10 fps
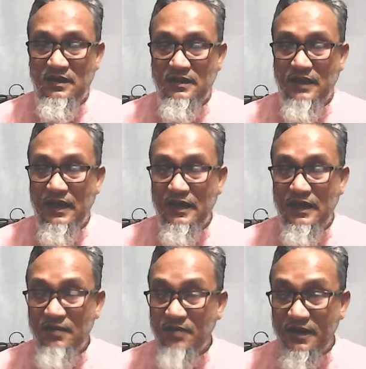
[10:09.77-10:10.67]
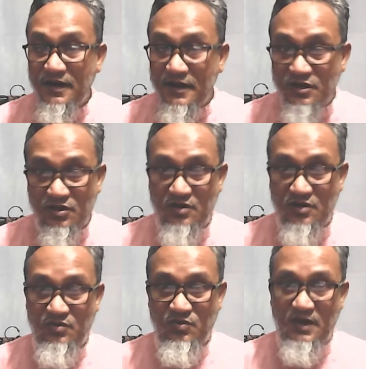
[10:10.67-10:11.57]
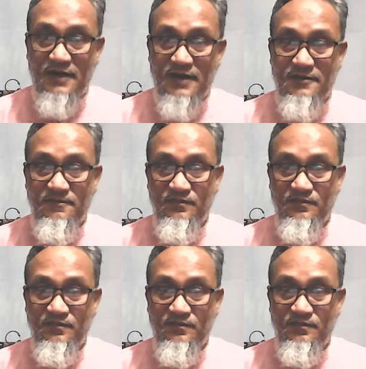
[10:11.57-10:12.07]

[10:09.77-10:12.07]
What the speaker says: The liberation war.